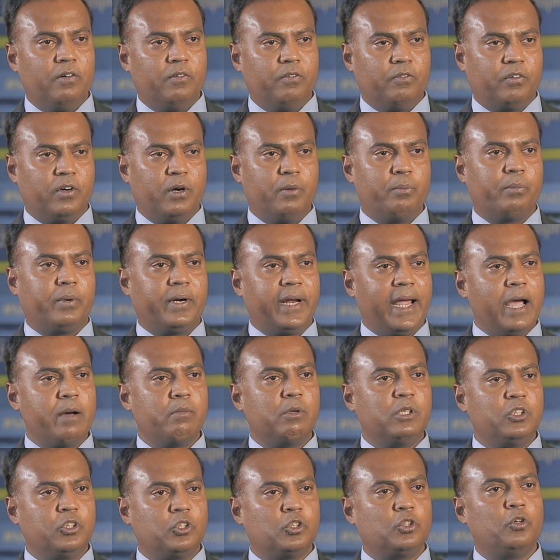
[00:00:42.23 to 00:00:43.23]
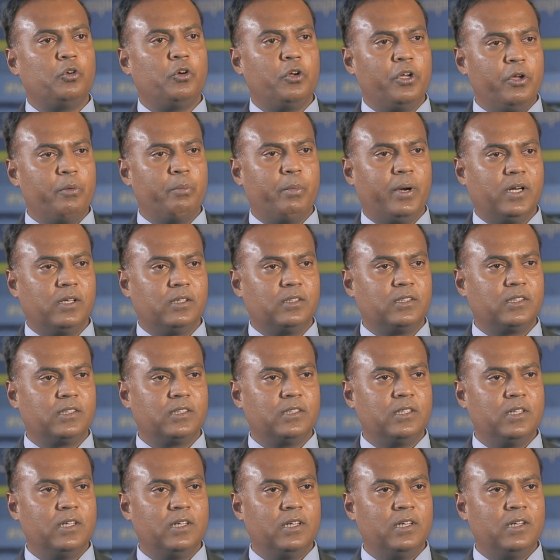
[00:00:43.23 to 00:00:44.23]
from camels to
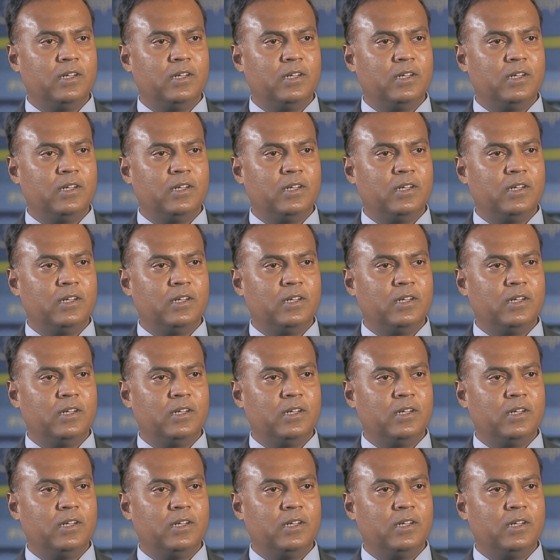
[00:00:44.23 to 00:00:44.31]
humans.